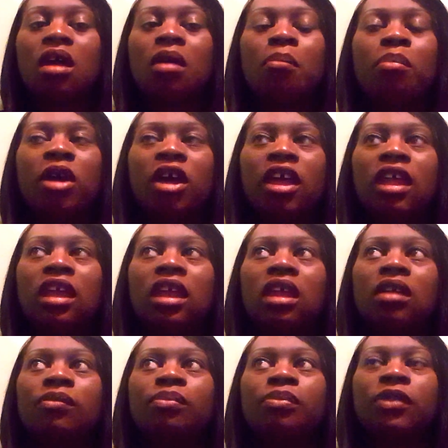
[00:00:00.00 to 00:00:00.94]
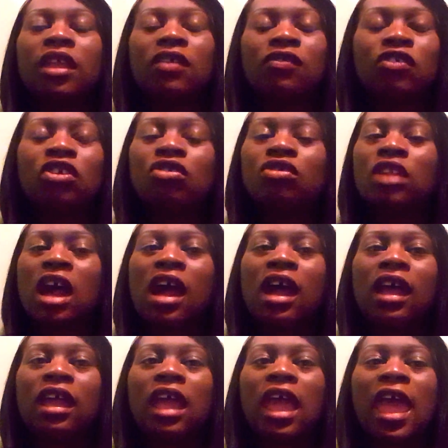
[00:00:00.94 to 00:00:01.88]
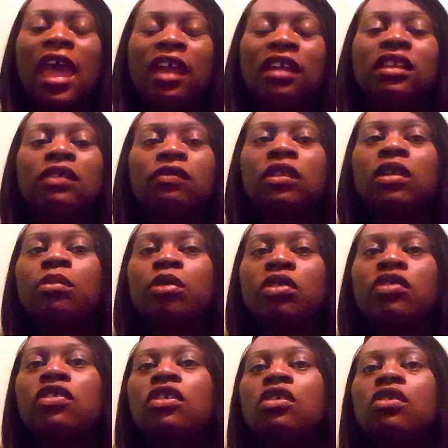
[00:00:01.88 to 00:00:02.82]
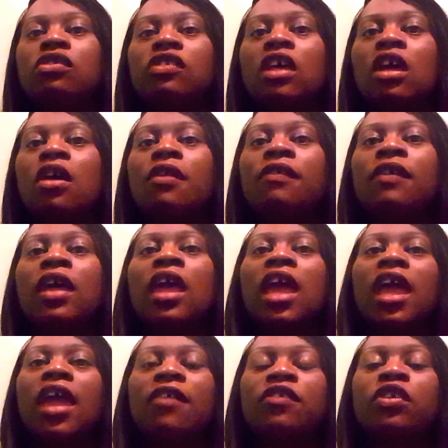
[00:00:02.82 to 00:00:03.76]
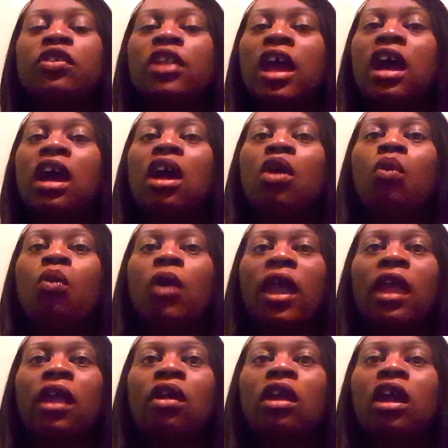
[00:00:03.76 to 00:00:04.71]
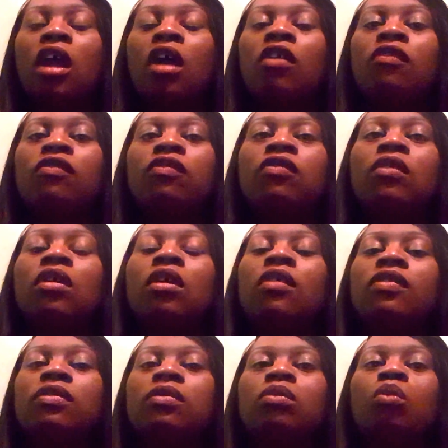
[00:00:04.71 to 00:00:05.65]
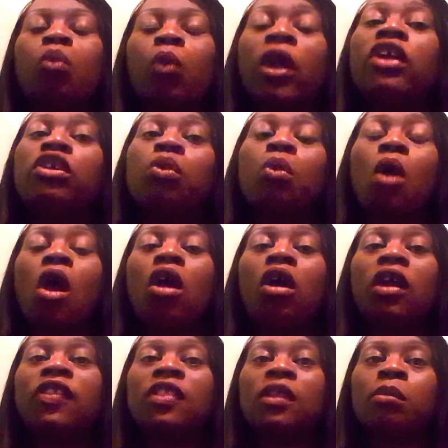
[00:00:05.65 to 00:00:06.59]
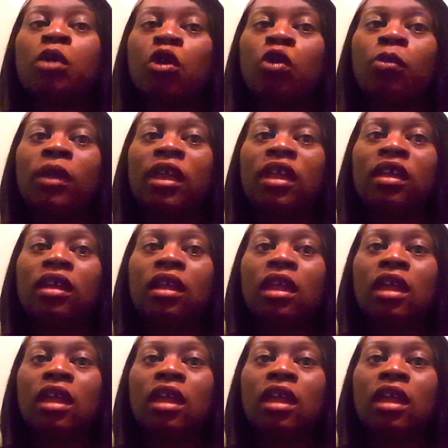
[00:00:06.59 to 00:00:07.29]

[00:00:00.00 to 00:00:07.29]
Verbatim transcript: but if you're not actively pushing yourself, if you're not aware of where you are at the moment